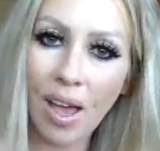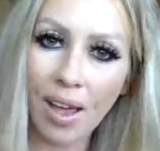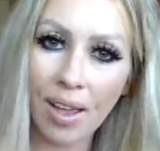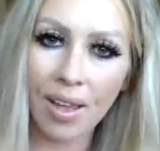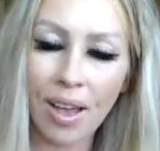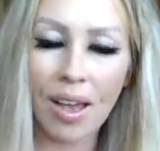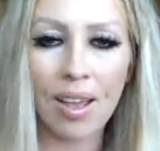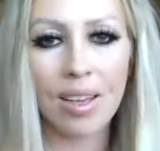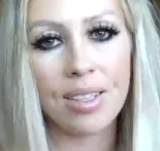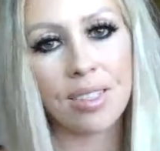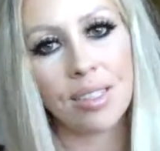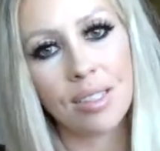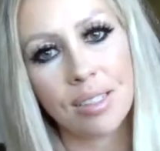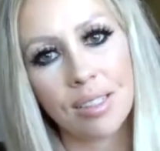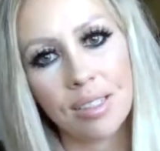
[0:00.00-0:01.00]
Hi guys,
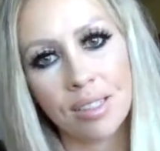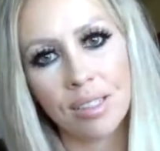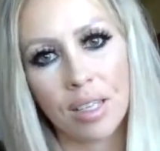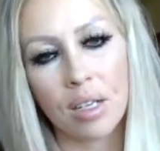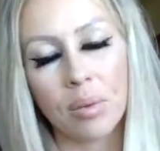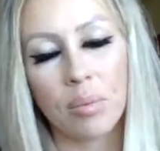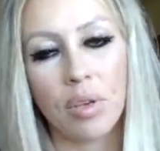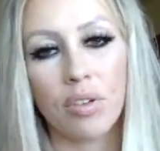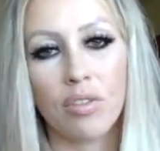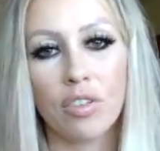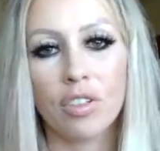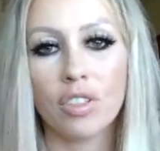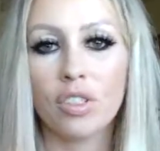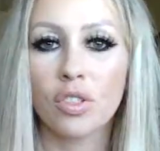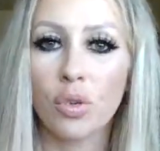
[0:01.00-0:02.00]
this is going to be
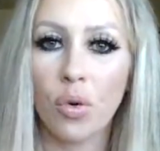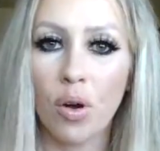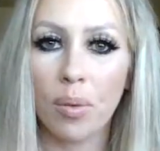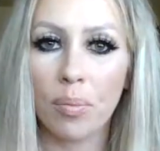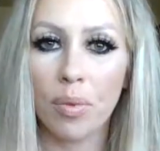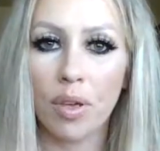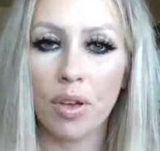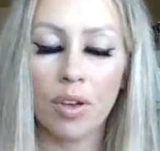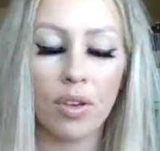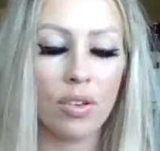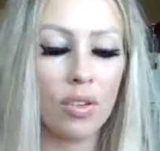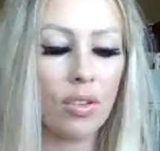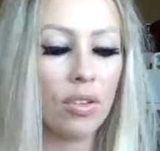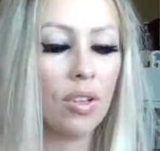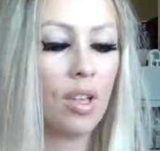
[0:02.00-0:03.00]
for
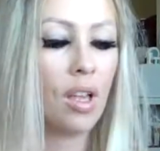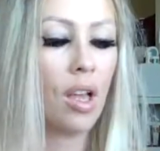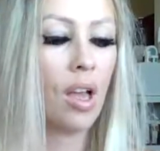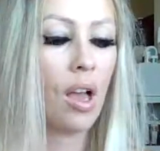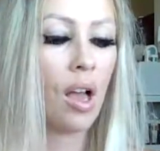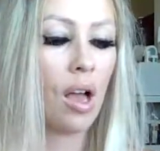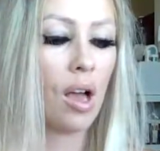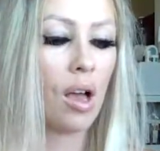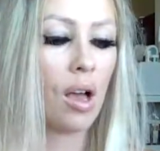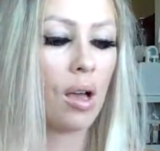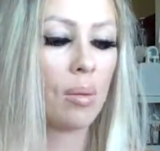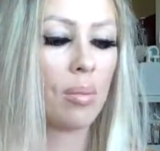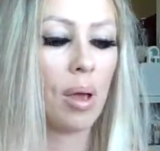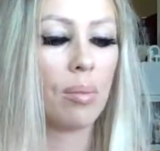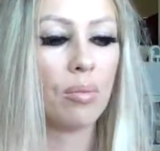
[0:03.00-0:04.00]
Scorpio.
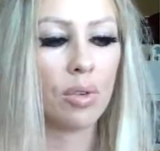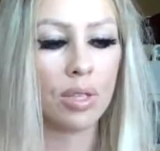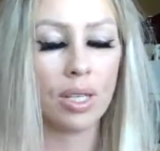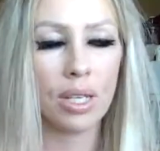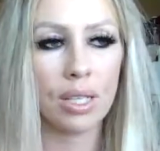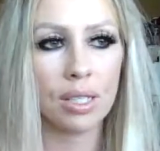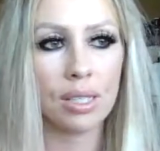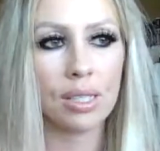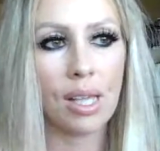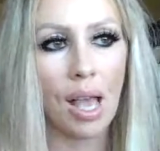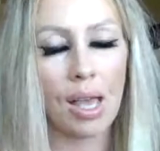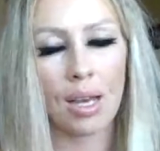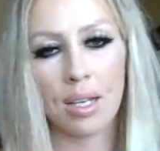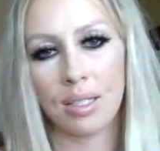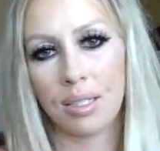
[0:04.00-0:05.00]
Um, I'm really
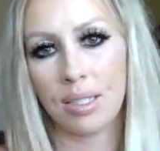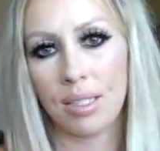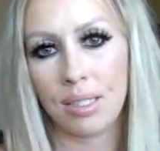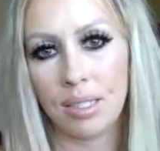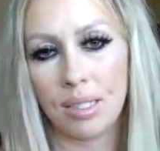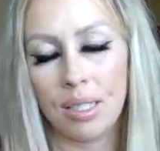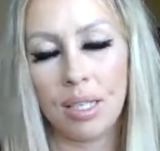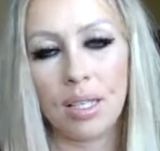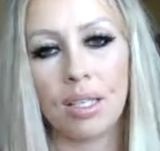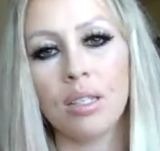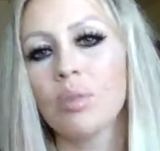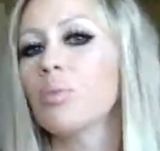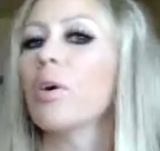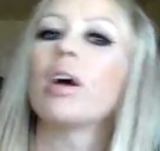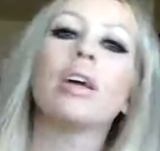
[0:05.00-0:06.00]
excited to see
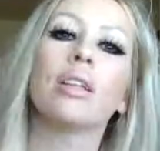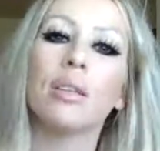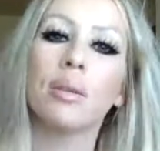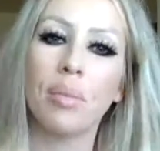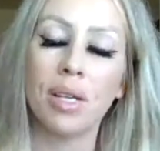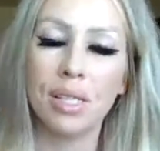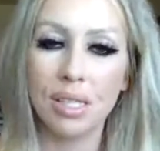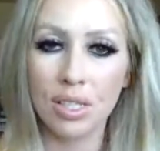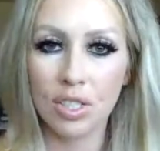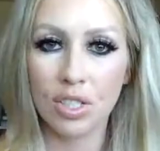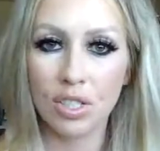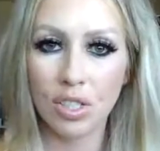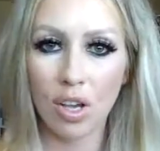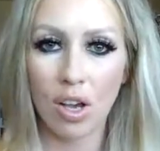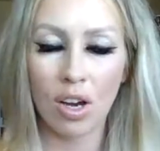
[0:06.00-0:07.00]
what the messages
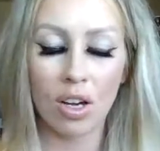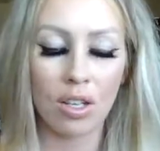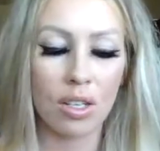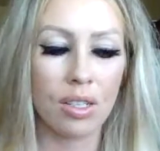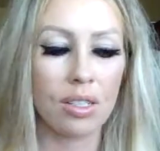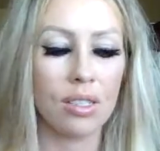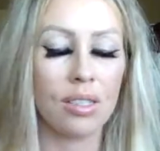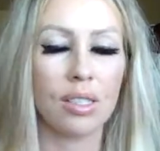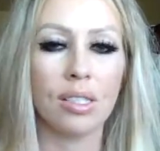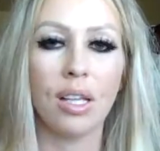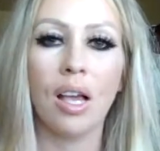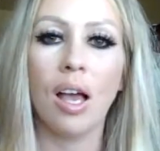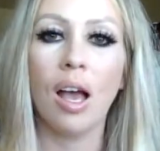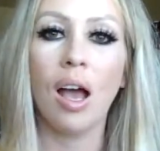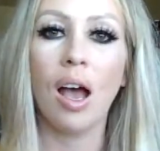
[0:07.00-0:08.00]
are because
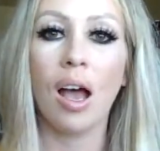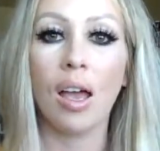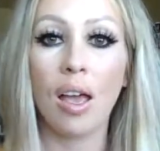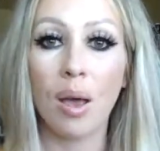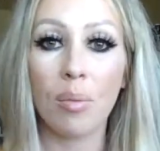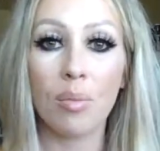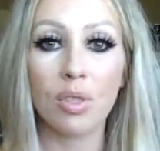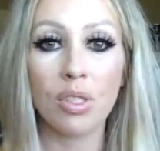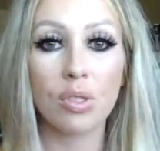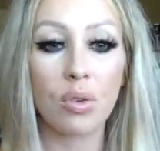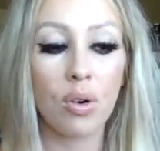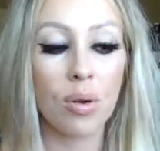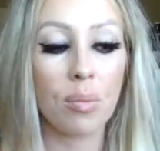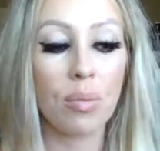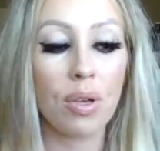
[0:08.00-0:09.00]
I am a
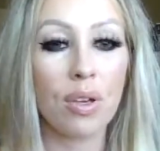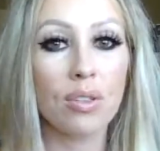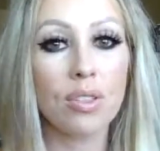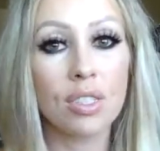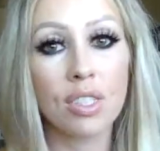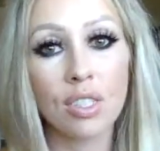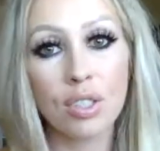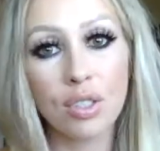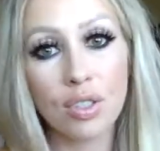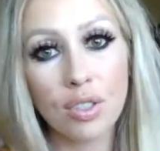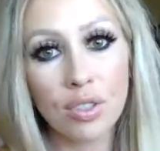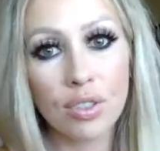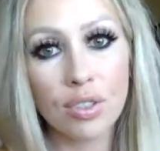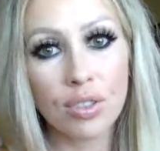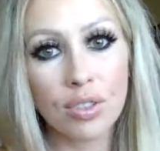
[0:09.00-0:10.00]
Scorpio too.
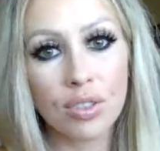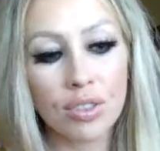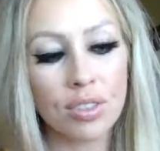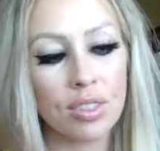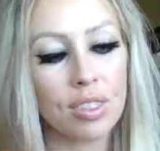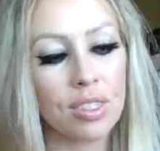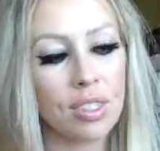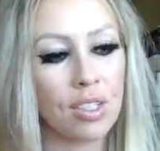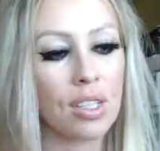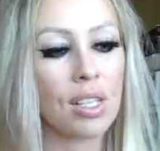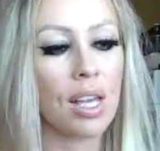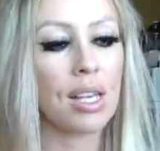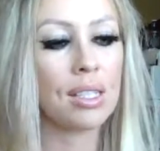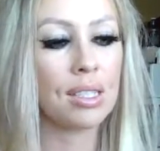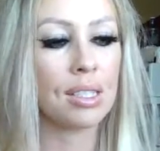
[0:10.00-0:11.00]
So
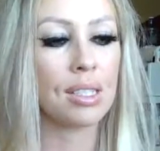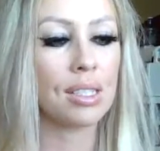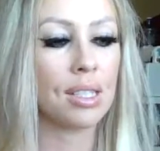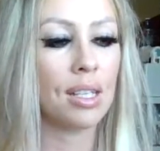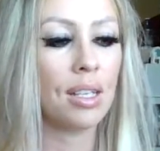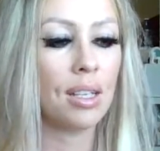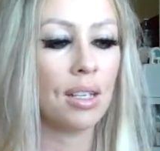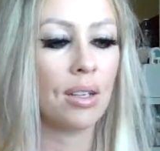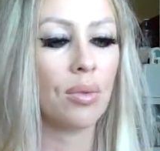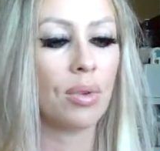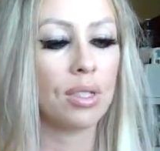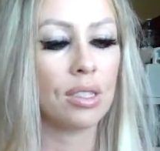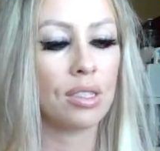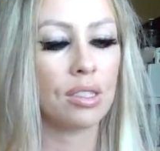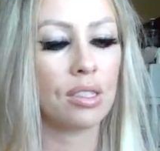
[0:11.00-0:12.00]
let's see
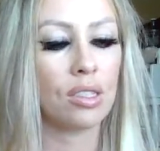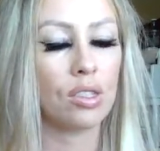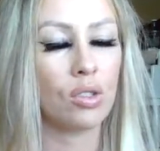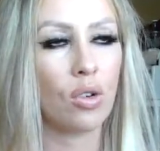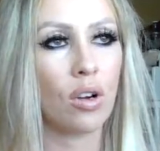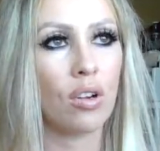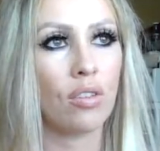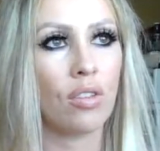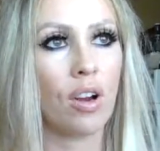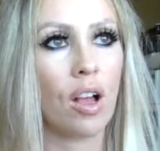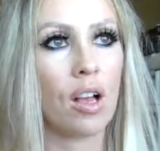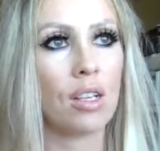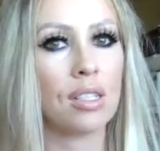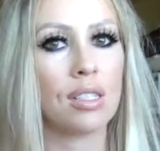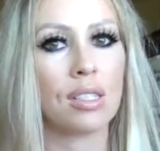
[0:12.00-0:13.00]
what's in store for
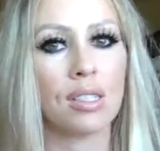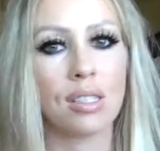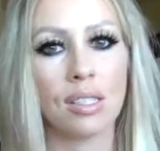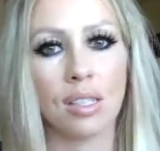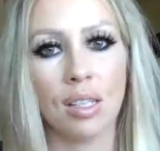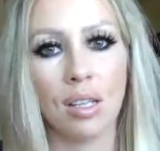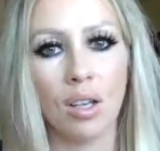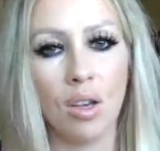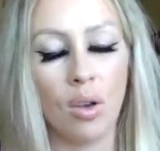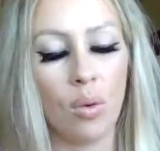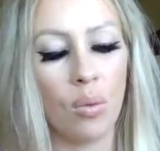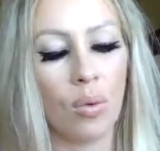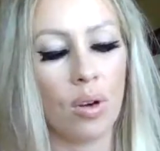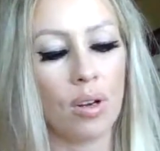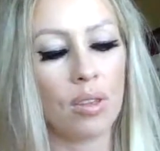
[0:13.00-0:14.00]
us.
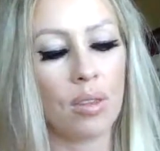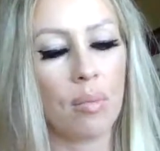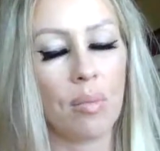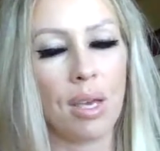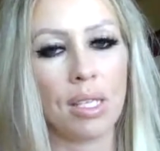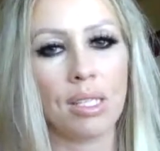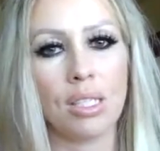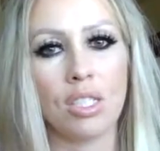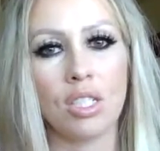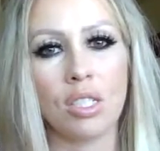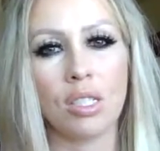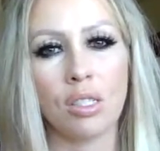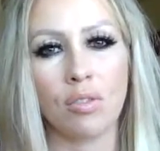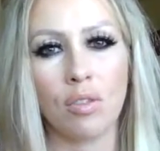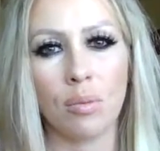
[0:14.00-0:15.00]
What are the
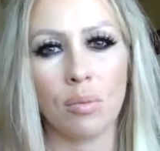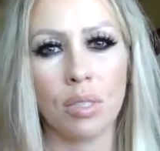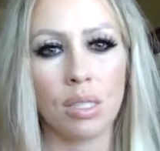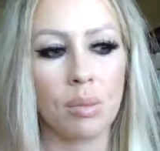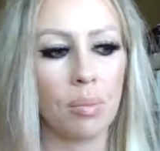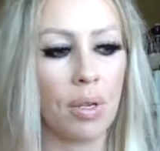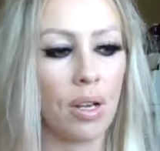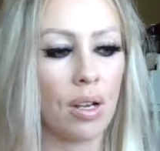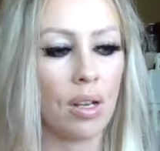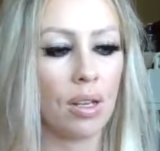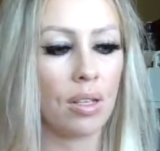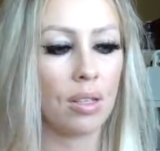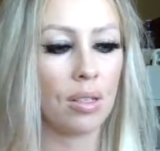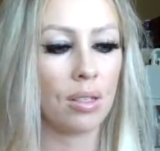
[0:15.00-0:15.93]
messages from Spirit?